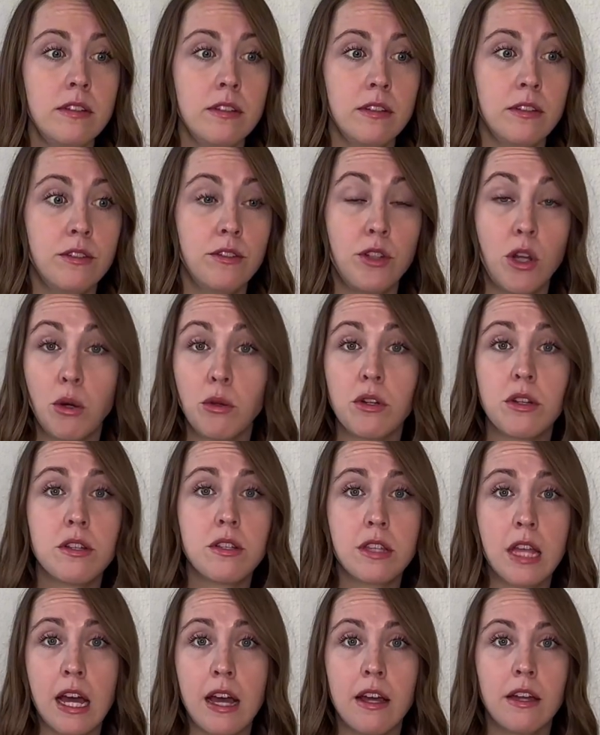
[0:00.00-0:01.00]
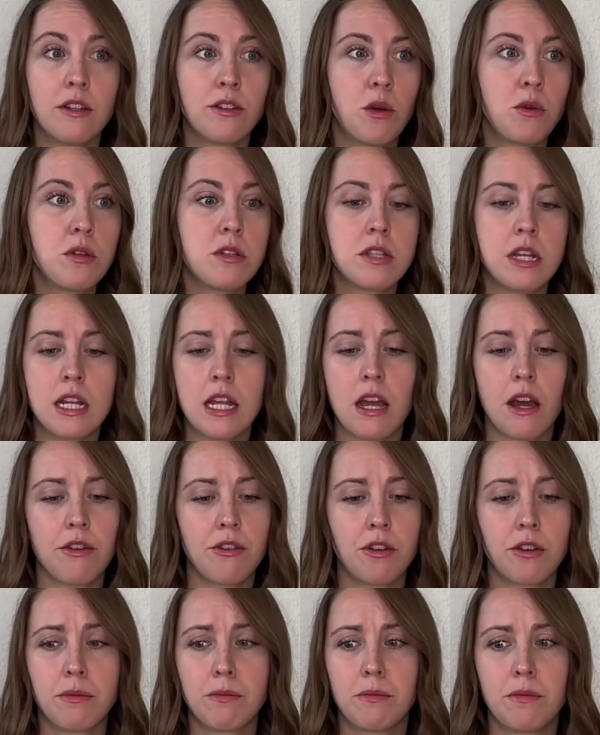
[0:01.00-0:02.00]
Notice that. Notice any
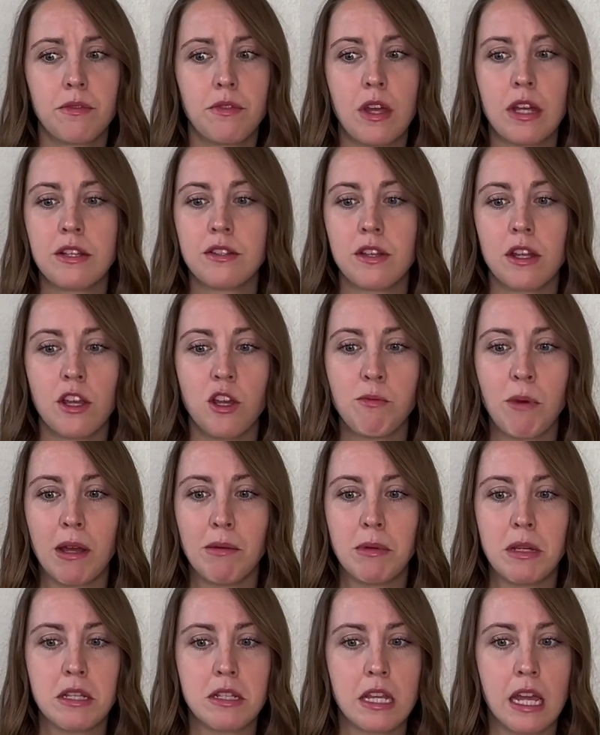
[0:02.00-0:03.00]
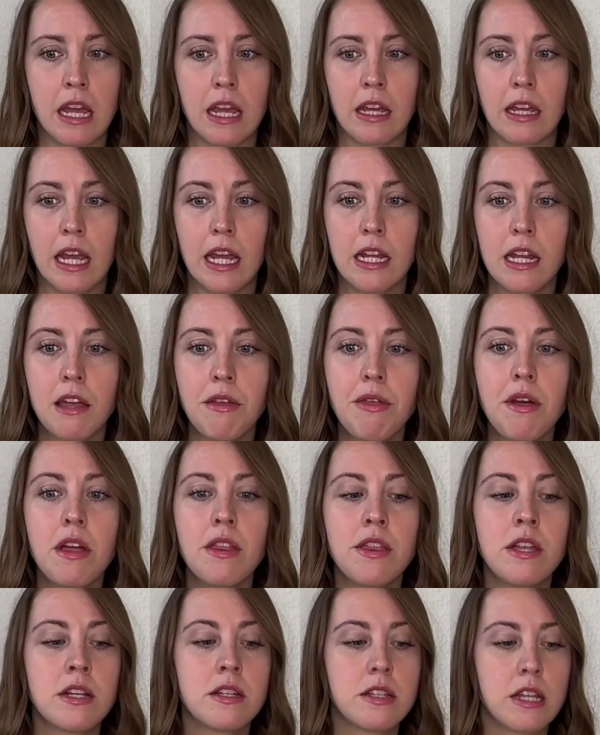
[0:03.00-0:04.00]
other things that you might be saying. Anything
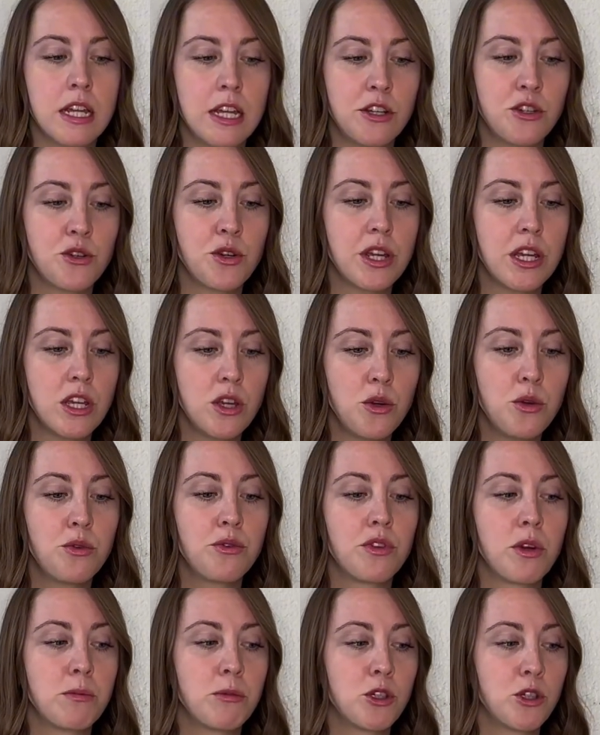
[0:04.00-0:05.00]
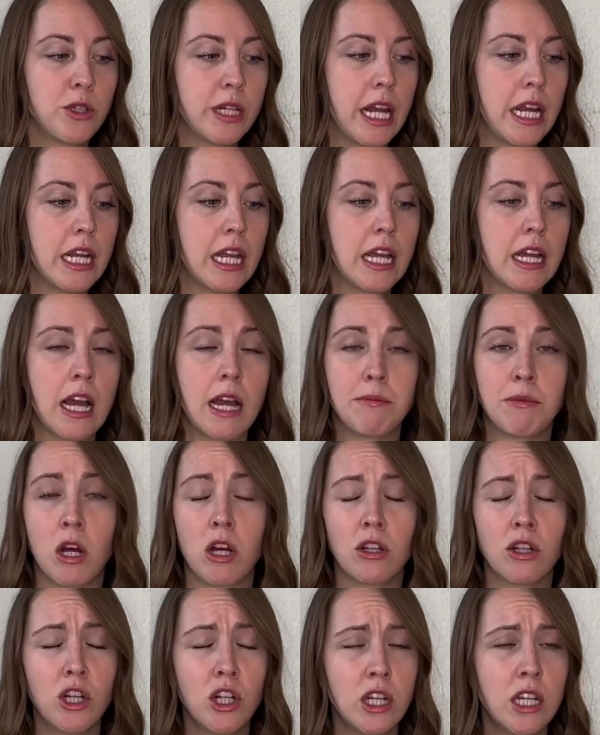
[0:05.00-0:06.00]
that's hindering you from creating, I'm
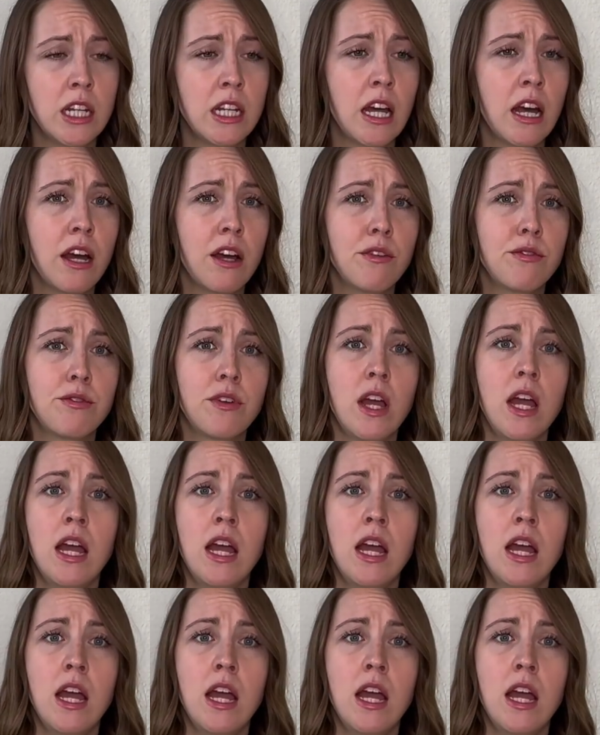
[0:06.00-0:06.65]
not good enough.